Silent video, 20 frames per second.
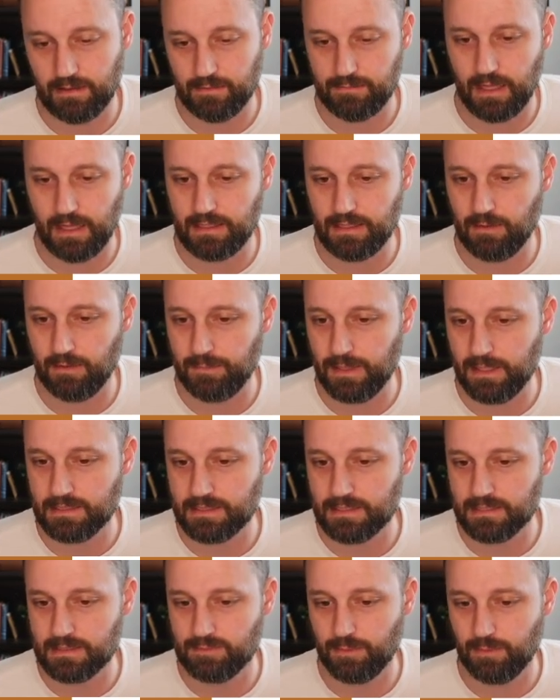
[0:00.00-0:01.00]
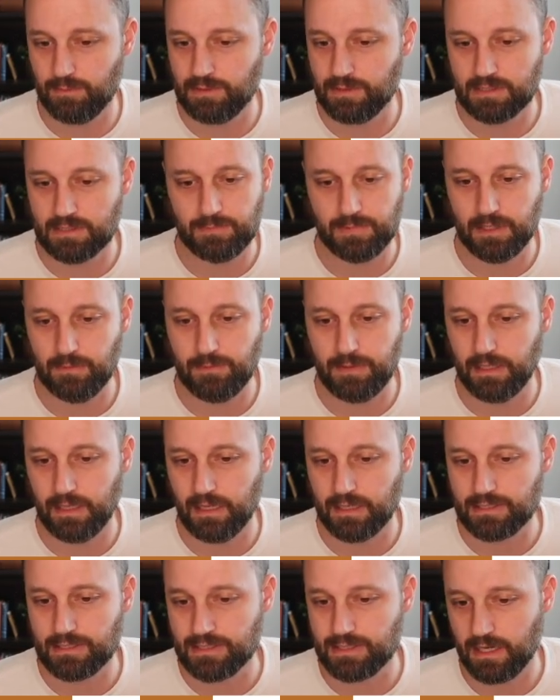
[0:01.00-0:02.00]
down pieces. We would just be a big
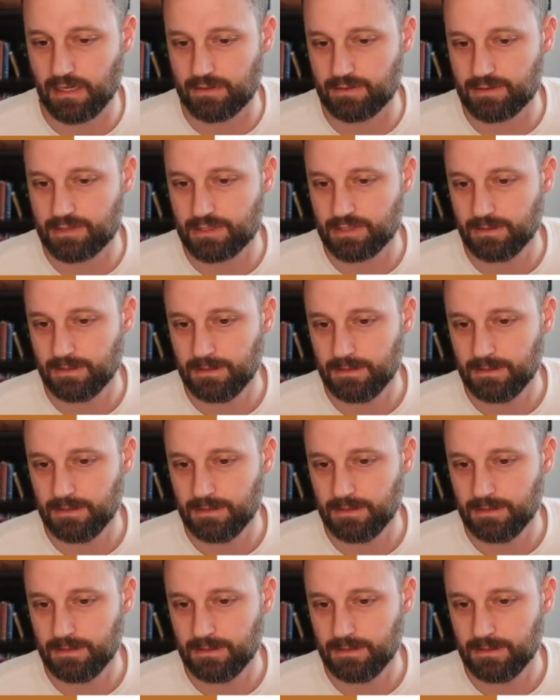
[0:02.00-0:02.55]
exchange.